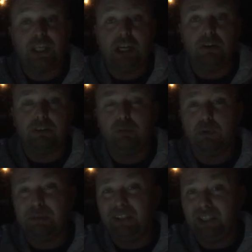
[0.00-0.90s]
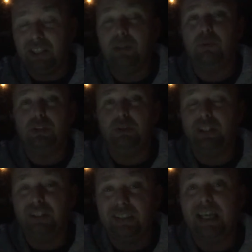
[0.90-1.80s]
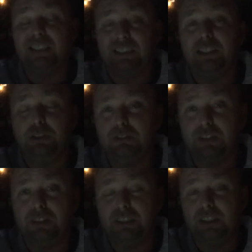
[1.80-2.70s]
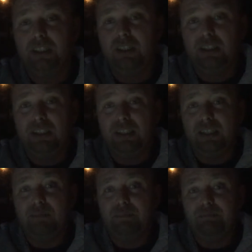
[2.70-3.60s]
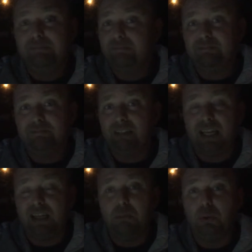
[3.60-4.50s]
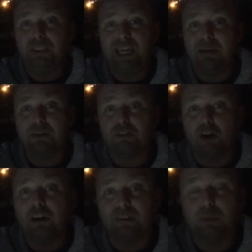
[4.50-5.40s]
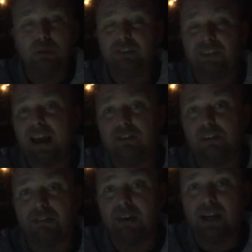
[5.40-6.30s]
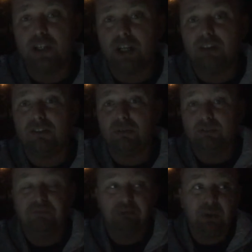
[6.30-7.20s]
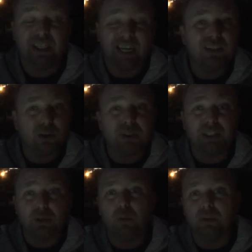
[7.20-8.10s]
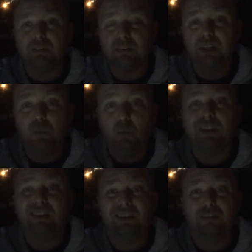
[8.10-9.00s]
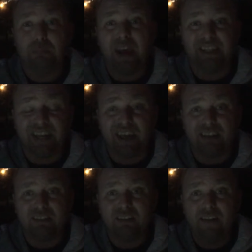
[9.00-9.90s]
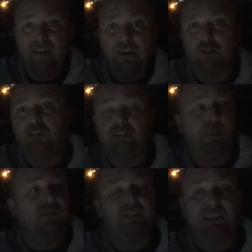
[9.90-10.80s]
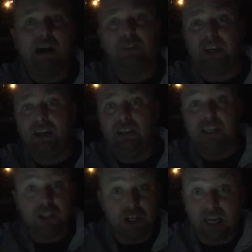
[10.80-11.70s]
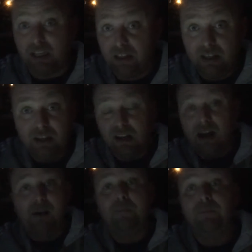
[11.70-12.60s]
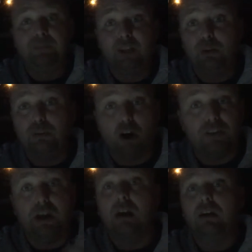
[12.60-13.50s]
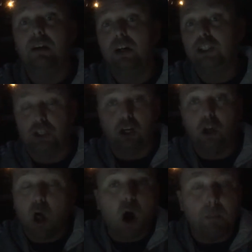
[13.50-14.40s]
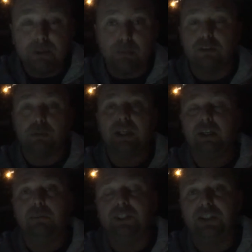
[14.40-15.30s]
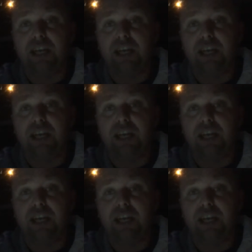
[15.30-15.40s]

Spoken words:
years that we've been dealing with you in the Destiny universe, I think most gamers aren't. Most fans of your franchise, we kind of already know what to expect next. There's some of us out there, like Jay, who's the eternal optimist when it comes to